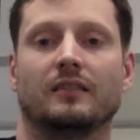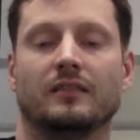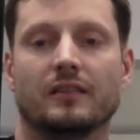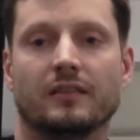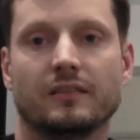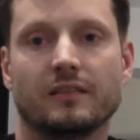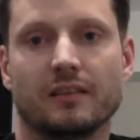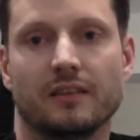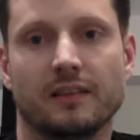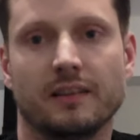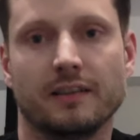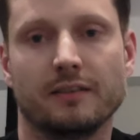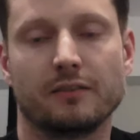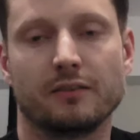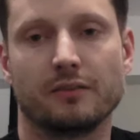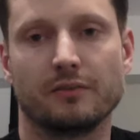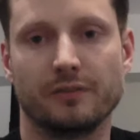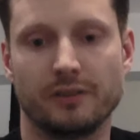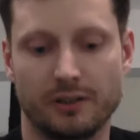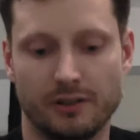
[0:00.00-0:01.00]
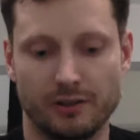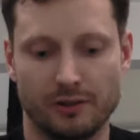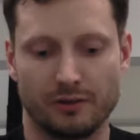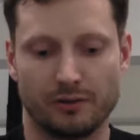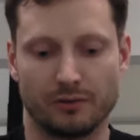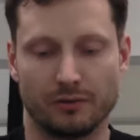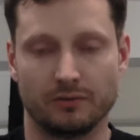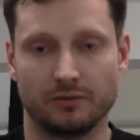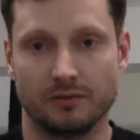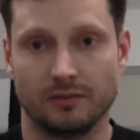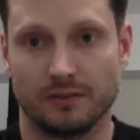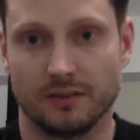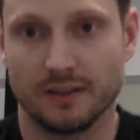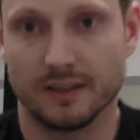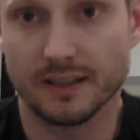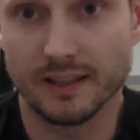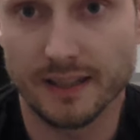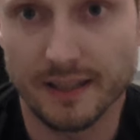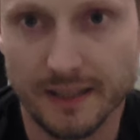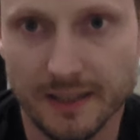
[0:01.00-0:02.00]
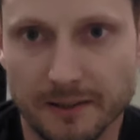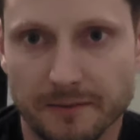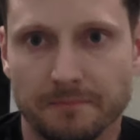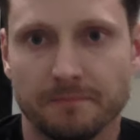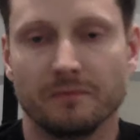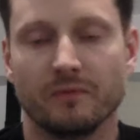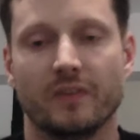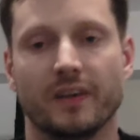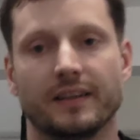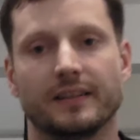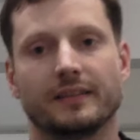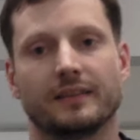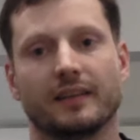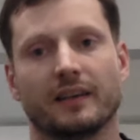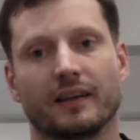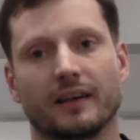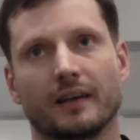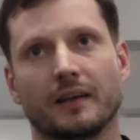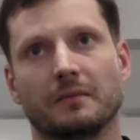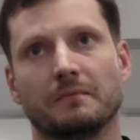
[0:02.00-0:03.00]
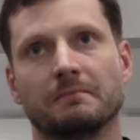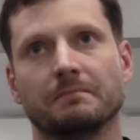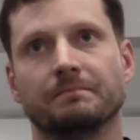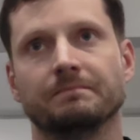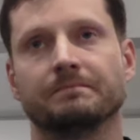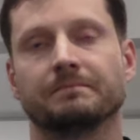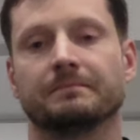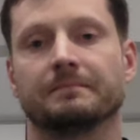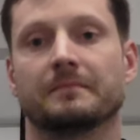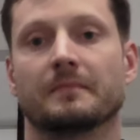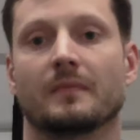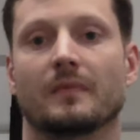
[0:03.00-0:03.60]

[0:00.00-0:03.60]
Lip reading: Just another video. This time